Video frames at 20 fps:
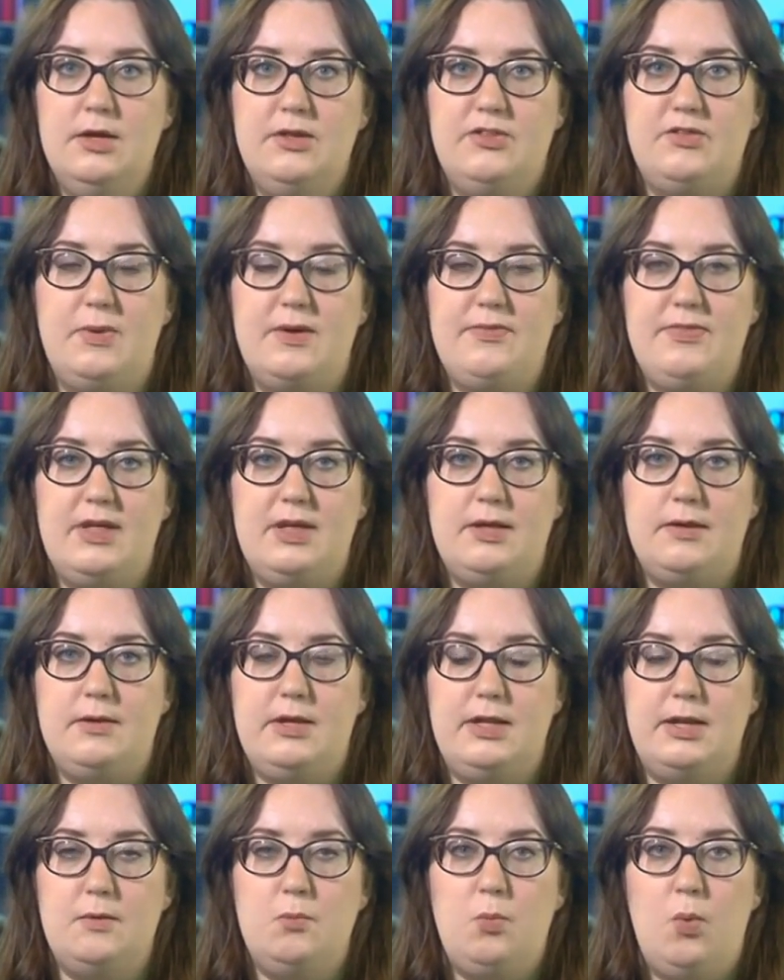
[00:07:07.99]
So I think
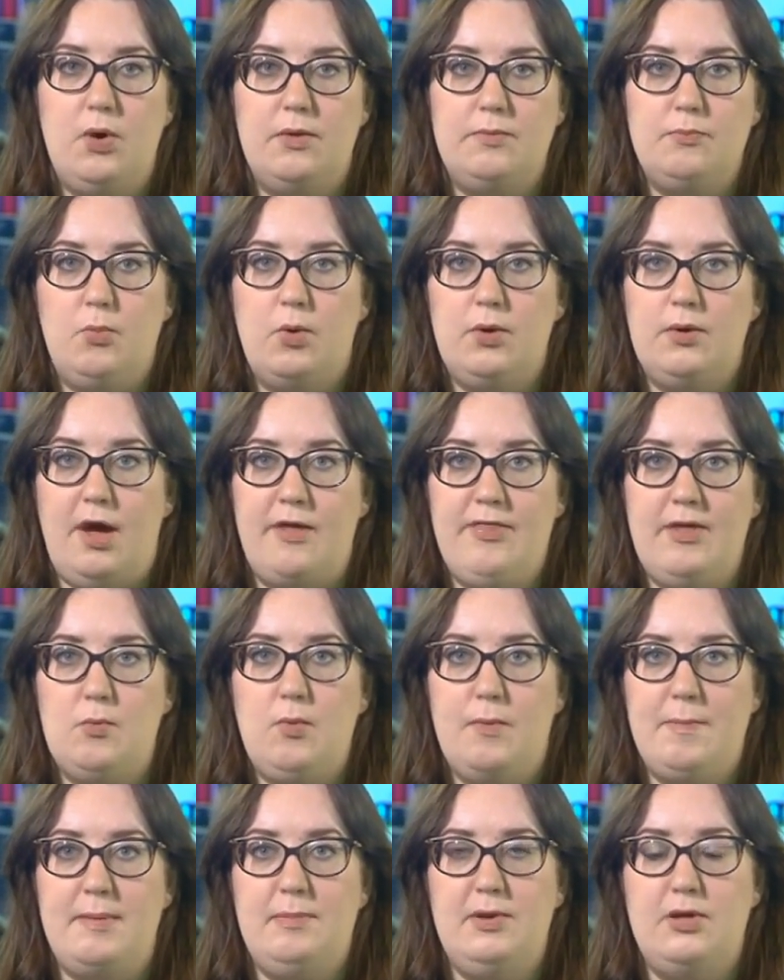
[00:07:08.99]

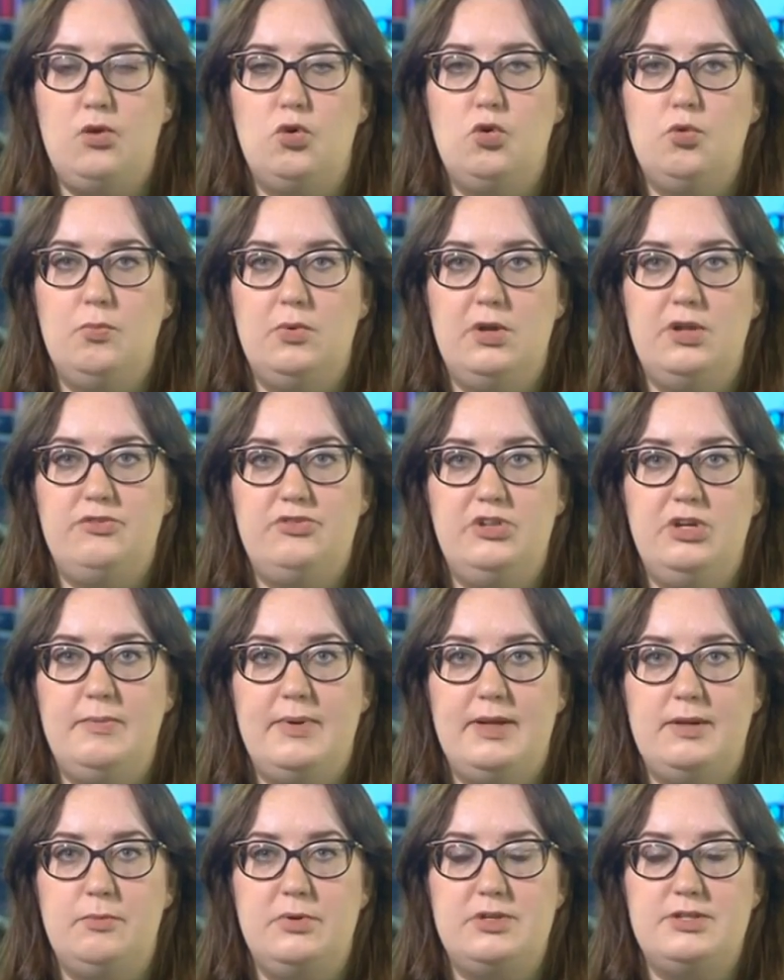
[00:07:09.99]
what people in Cornwall are
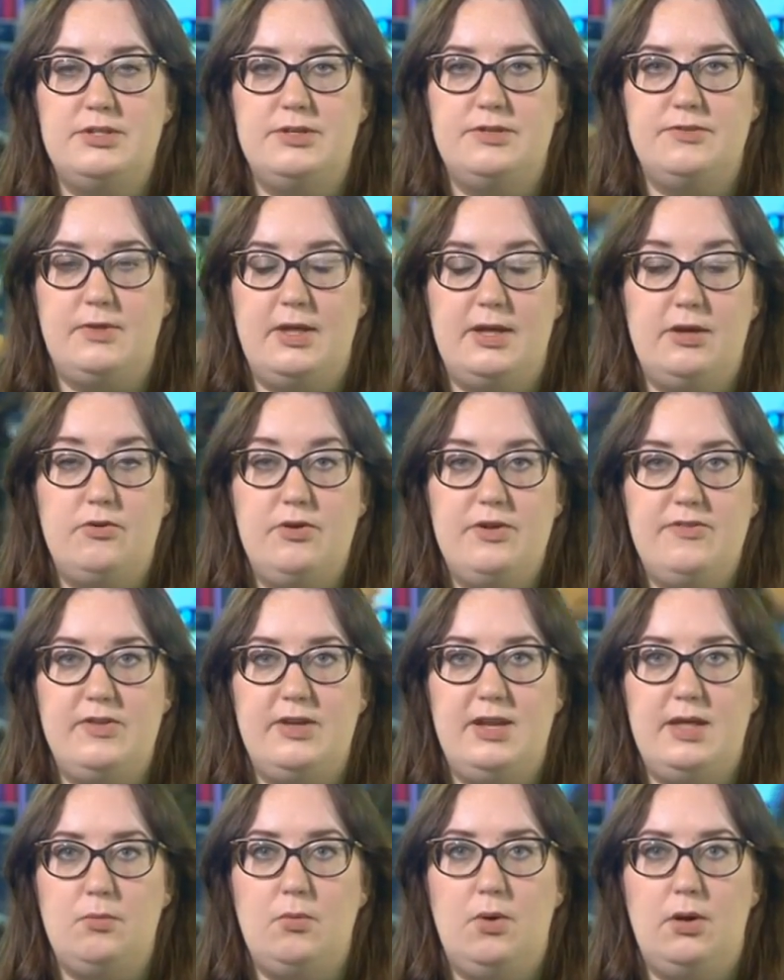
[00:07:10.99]
doing, which is
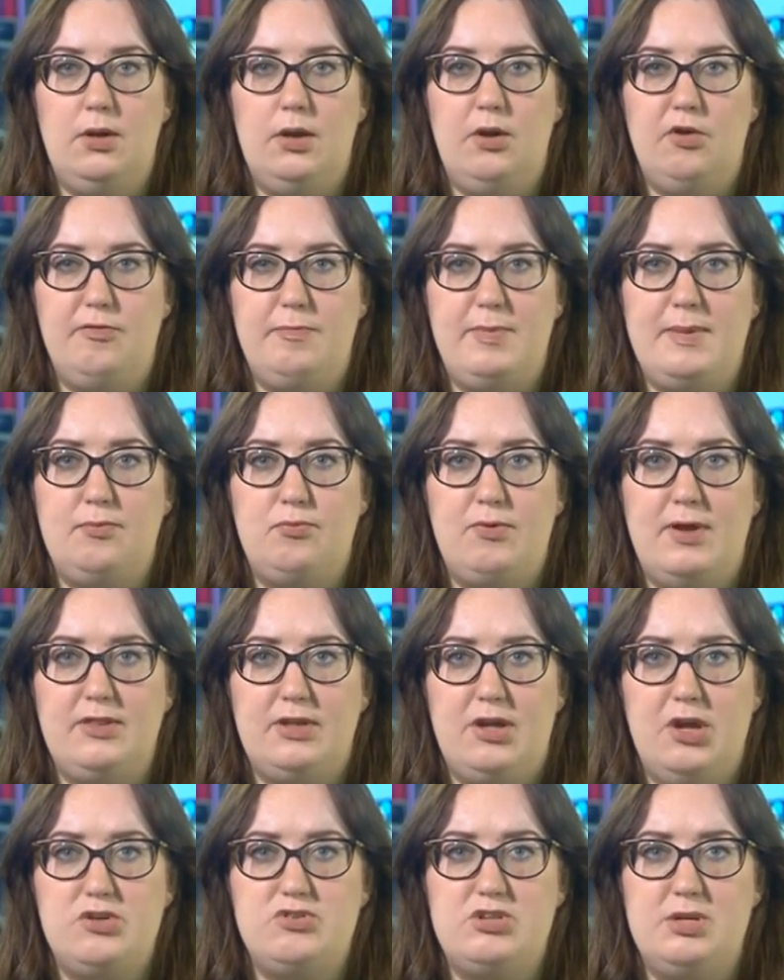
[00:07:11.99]
increasingly what a lot of people around the
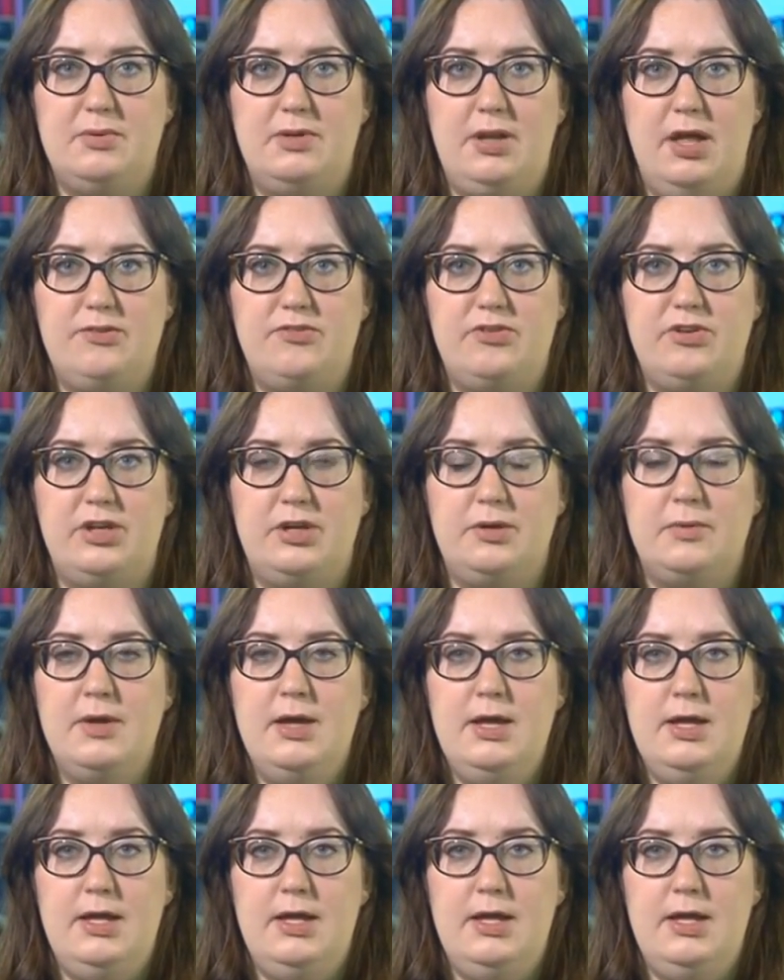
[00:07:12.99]
country would like to do,